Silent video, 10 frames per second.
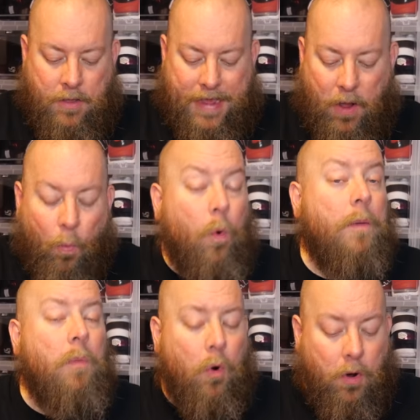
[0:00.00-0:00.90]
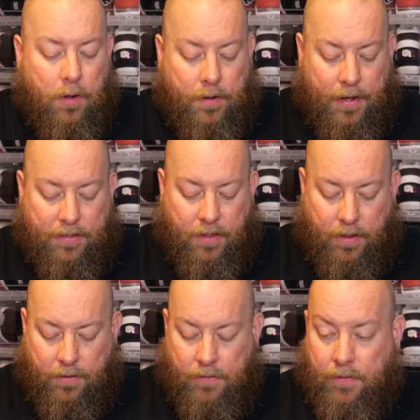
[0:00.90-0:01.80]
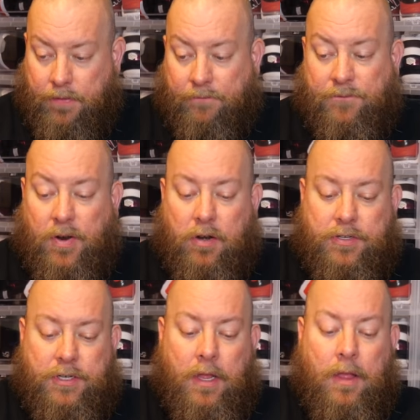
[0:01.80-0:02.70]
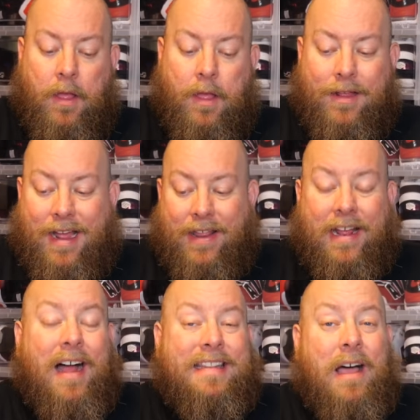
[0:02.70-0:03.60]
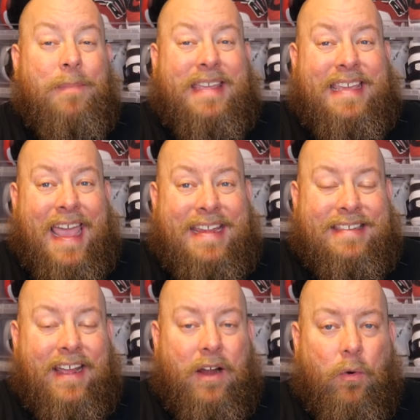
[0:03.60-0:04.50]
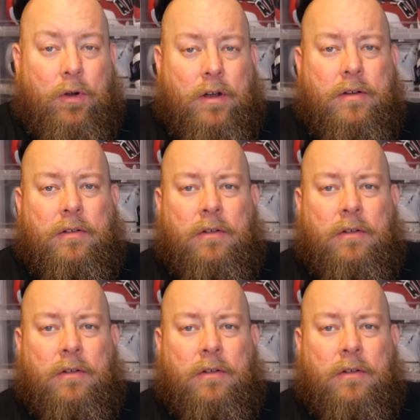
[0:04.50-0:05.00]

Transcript: Got one more in the, the first kind of like Hot Topic case that I ordered.